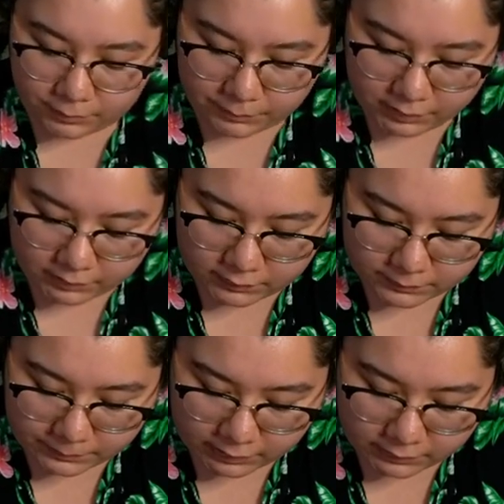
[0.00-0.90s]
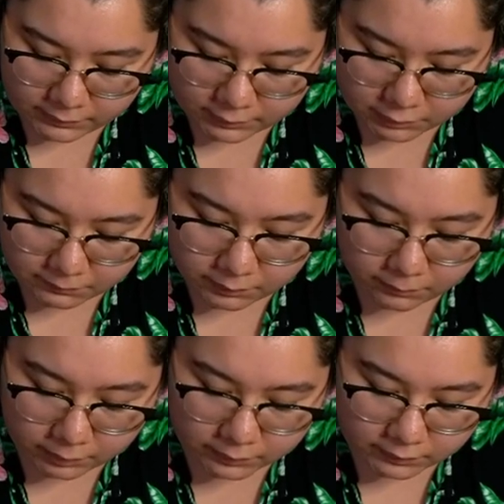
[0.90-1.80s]
because my condition will
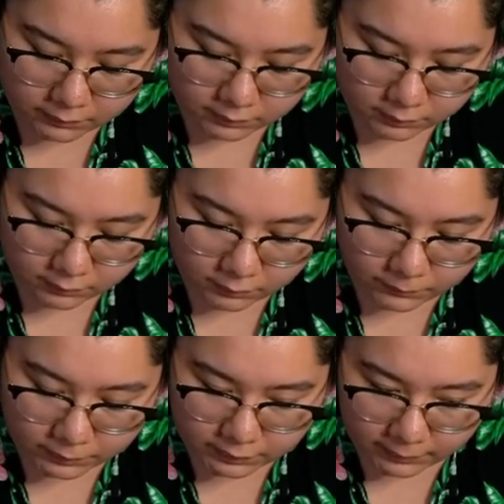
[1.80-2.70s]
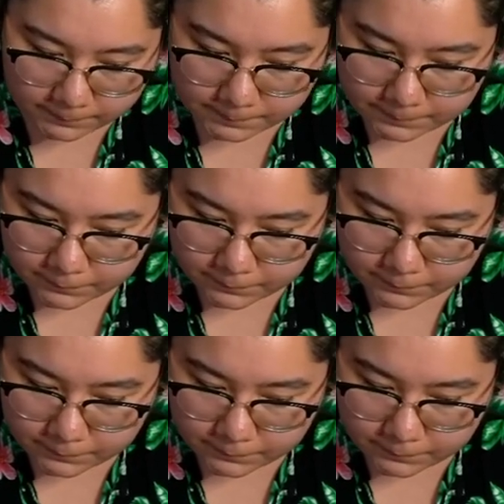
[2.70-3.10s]
worsen over time.